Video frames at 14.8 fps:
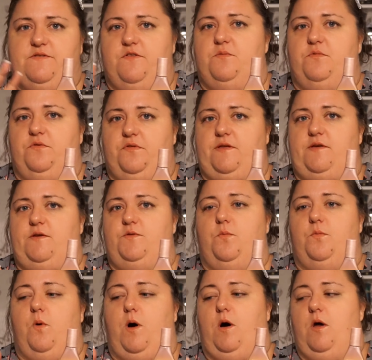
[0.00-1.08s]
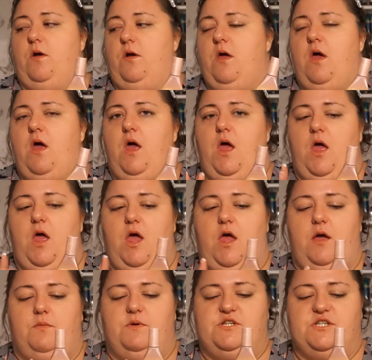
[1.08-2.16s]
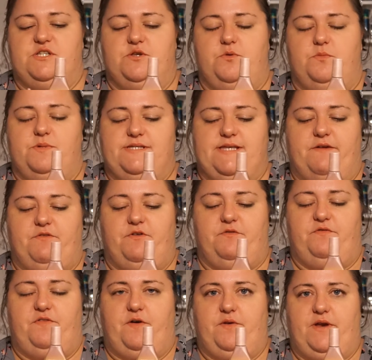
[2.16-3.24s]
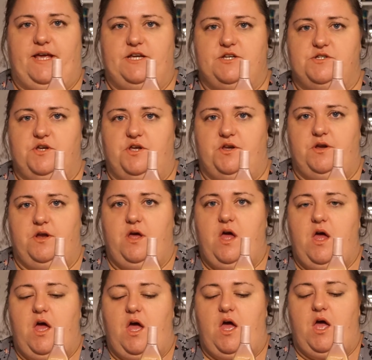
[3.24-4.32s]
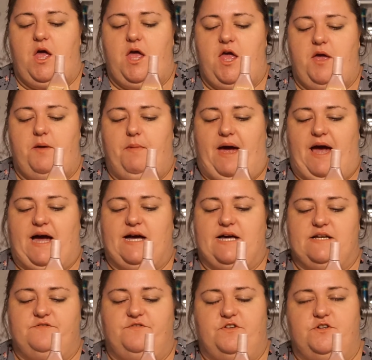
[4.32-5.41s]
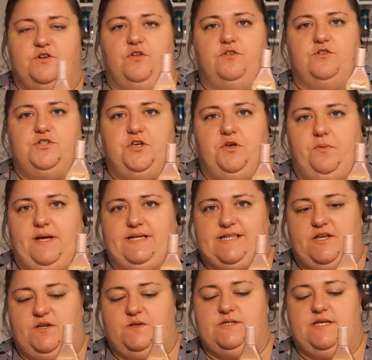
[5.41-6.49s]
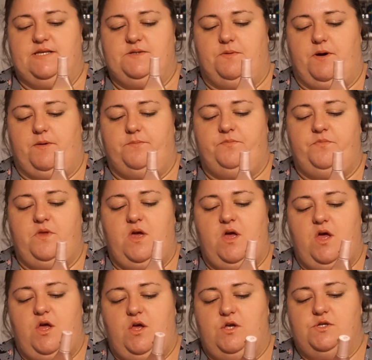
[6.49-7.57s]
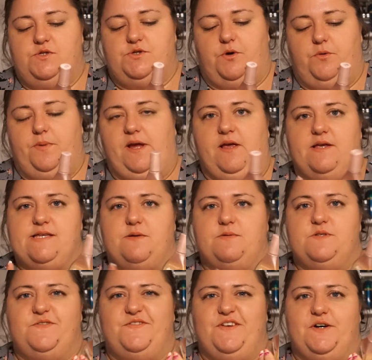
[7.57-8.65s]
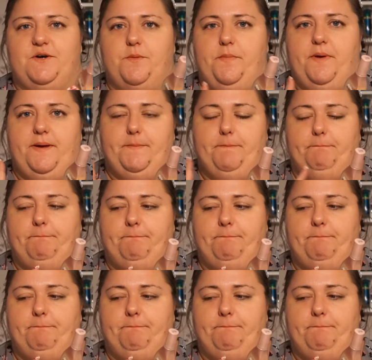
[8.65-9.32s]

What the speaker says: the month I use one, which is a number 7 foundation, and for the other 2 weeks I use this one. So because I was filming